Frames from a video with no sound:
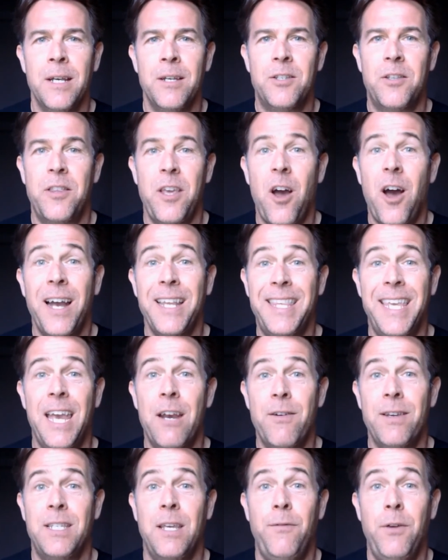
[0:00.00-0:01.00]
So the
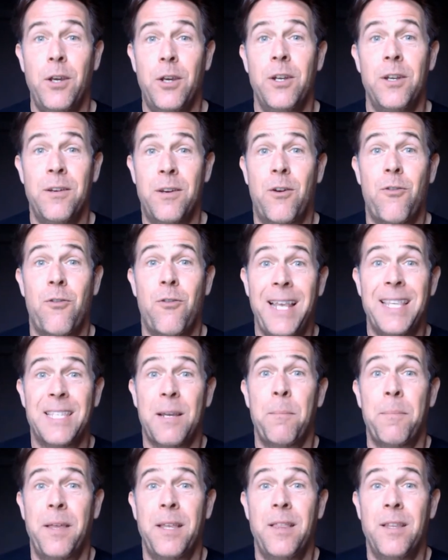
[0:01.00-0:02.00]
idea is if you can create
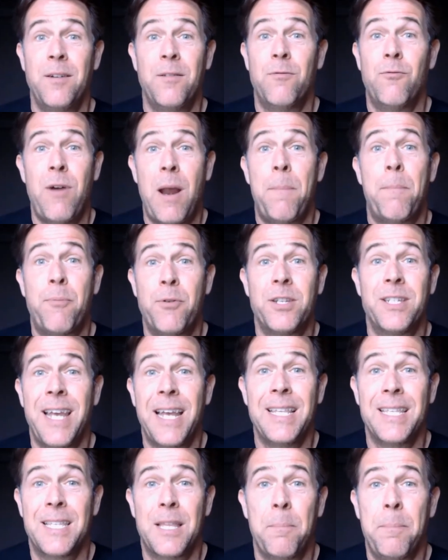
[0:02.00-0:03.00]
something that
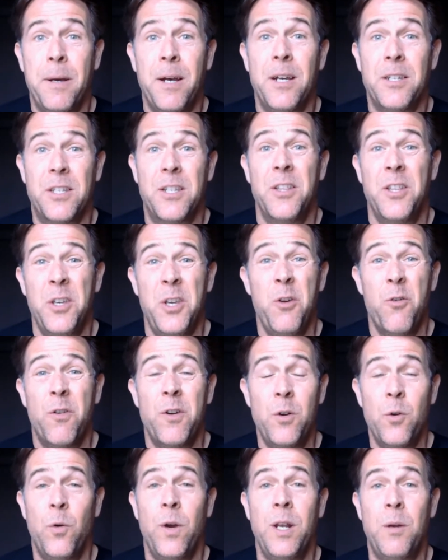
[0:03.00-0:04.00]
represents the person that you're
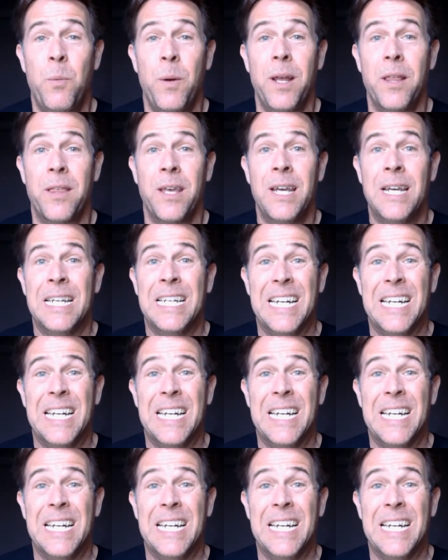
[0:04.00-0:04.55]
annoyed with